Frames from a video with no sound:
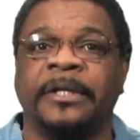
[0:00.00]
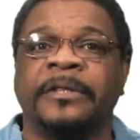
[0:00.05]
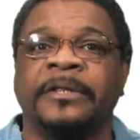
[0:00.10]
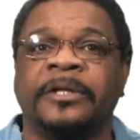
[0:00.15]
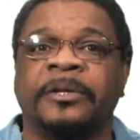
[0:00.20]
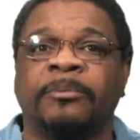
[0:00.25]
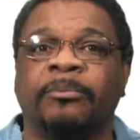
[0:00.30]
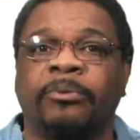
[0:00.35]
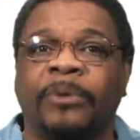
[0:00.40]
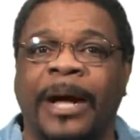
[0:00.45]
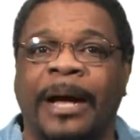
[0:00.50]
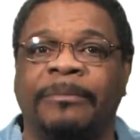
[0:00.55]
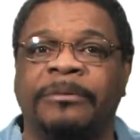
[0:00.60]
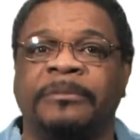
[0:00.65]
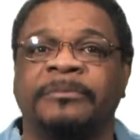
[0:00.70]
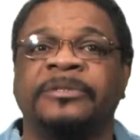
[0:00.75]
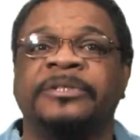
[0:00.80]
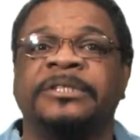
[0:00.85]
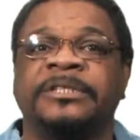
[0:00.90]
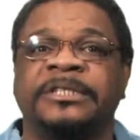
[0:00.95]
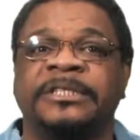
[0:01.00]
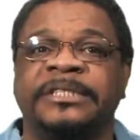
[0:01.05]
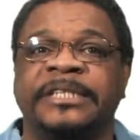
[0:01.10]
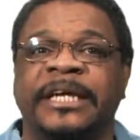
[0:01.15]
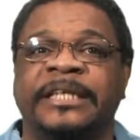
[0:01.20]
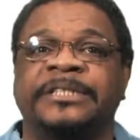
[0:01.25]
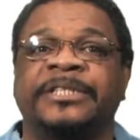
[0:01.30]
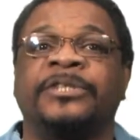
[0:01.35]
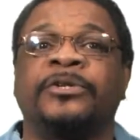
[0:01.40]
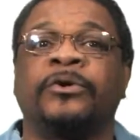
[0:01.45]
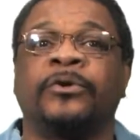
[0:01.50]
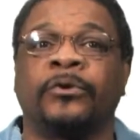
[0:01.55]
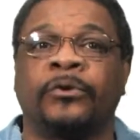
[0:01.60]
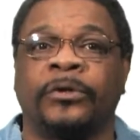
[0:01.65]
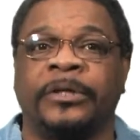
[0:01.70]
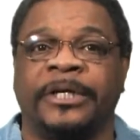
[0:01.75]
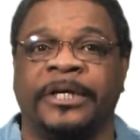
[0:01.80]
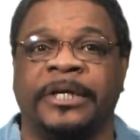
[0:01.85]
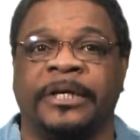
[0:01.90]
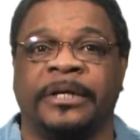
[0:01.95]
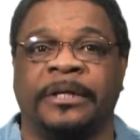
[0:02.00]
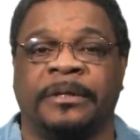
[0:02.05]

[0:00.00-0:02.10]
than problems detected early.